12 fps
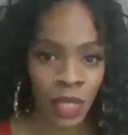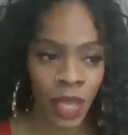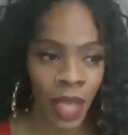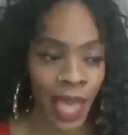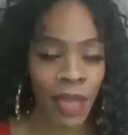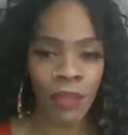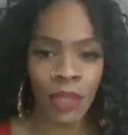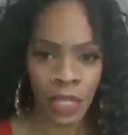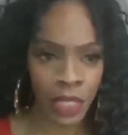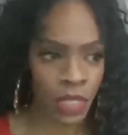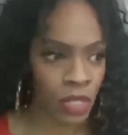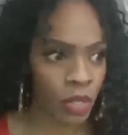having
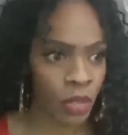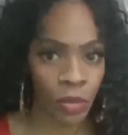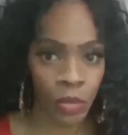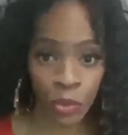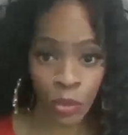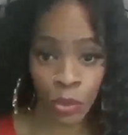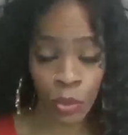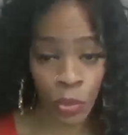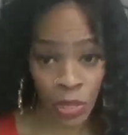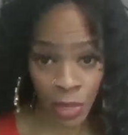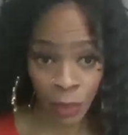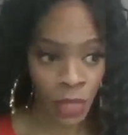to do
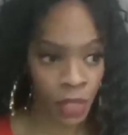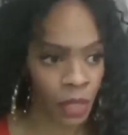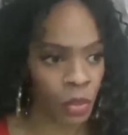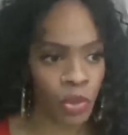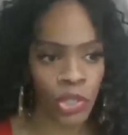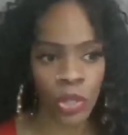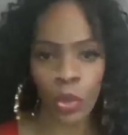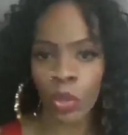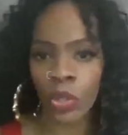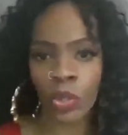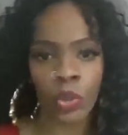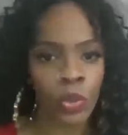some illegal shit or
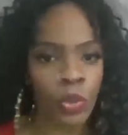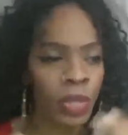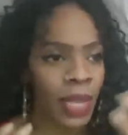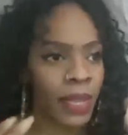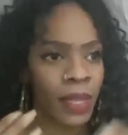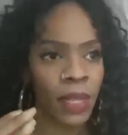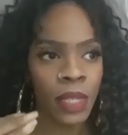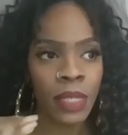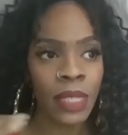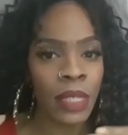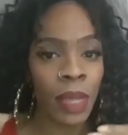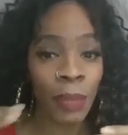do like
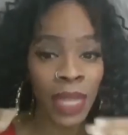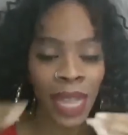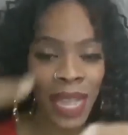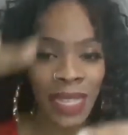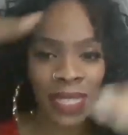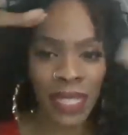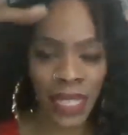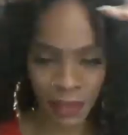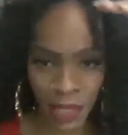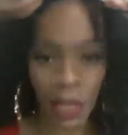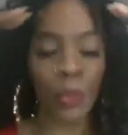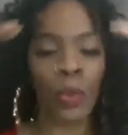something has to give
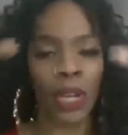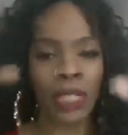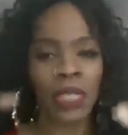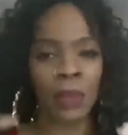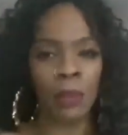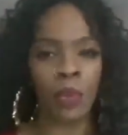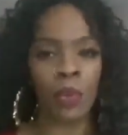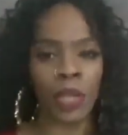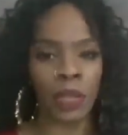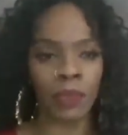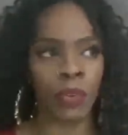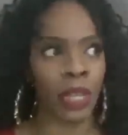somewhere at some
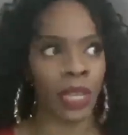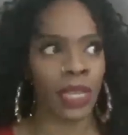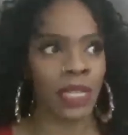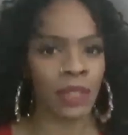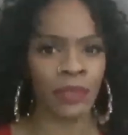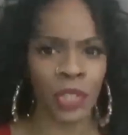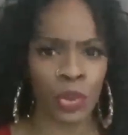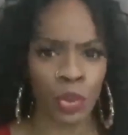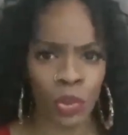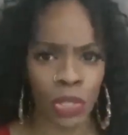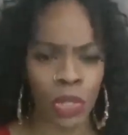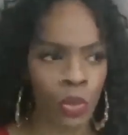point for
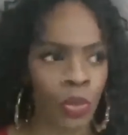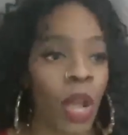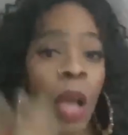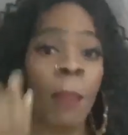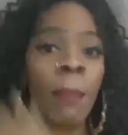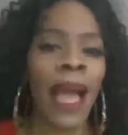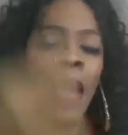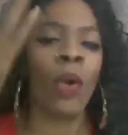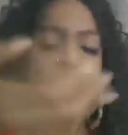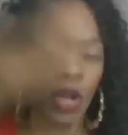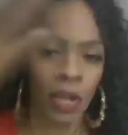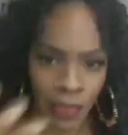individuals to come
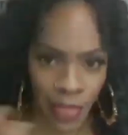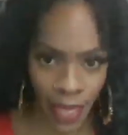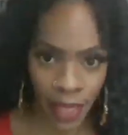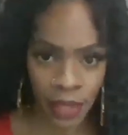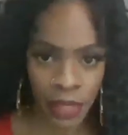out of that.